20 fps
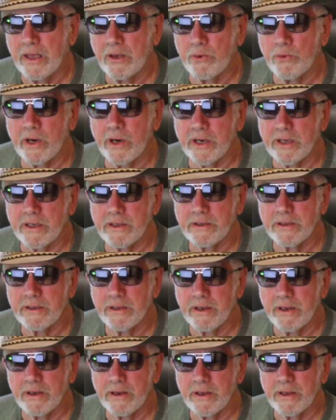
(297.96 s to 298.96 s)
want to
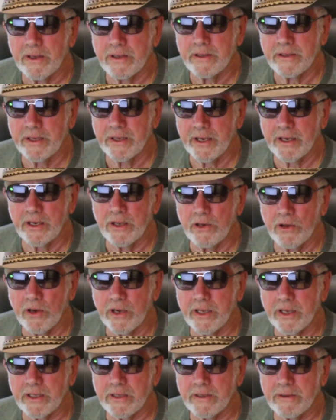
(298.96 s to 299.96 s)
take a
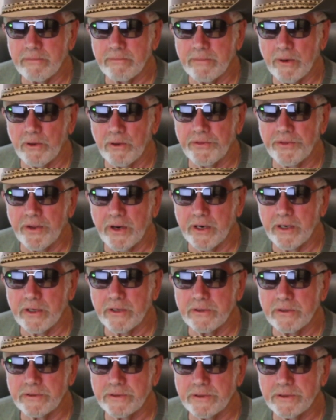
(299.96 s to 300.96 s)
look at both
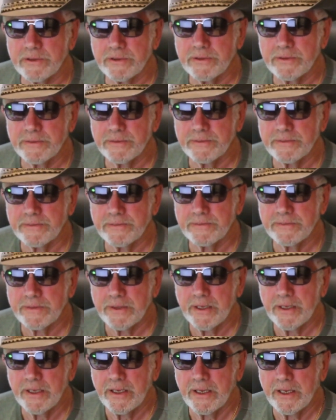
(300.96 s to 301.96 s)
articles.
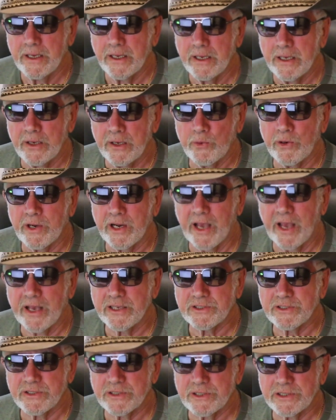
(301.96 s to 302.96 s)
You want to
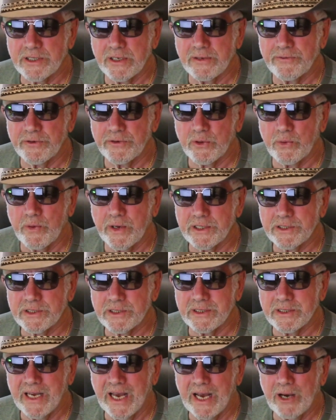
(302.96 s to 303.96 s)
ask yourself a
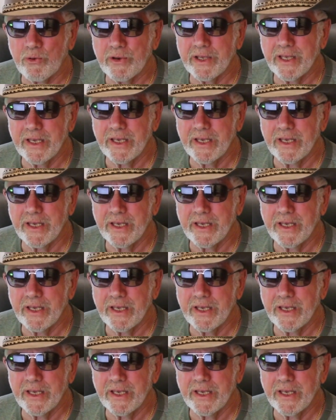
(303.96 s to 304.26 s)
question, how